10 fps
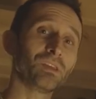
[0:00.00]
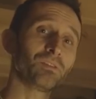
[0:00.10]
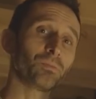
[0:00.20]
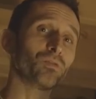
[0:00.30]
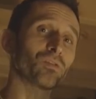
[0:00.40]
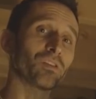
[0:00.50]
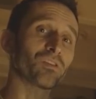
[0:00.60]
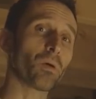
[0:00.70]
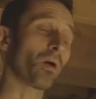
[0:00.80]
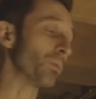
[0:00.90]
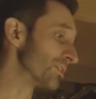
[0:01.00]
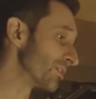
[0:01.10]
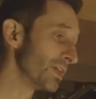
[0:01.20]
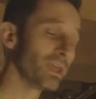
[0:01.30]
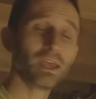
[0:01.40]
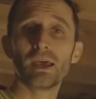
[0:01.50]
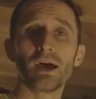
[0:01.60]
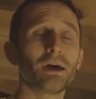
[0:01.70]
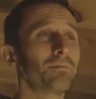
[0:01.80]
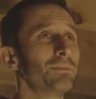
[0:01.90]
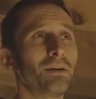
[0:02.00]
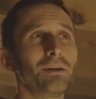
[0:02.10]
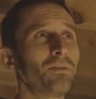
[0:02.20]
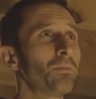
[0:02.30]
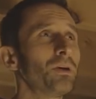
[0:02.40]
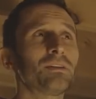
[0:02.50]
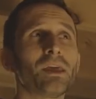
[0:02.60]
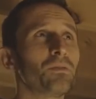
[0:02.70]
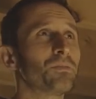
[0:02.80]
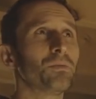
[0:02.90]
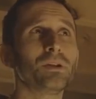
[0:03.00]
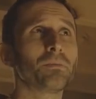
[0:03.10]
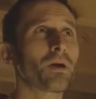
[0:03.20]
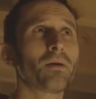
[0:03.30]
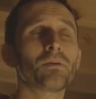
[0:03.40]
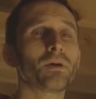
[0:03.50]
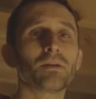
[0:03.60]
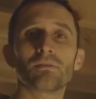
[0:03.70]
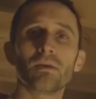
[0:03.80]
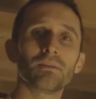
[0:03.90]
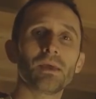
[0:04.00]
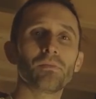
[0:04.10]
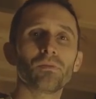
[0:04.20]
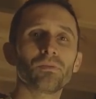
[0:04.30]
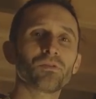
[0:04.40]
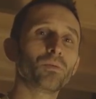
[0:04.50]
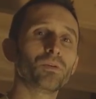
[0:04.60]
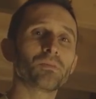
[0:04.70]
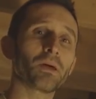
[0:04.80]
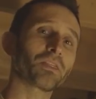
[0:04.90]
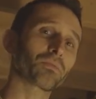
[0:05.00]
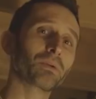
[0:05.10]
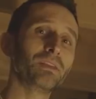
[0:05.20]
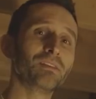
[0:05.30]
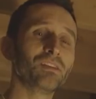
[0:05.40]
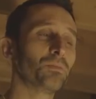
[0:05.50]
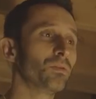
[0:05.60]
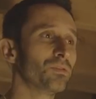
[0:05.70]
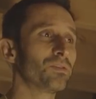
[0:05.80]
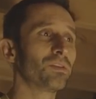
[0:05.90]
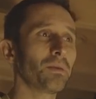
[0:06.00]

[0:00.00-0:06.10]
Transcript: Teaspoons are the small ones. Uh, you know, if you put a tablespoon, it probably, it, a tablespoon is about three teaspoons.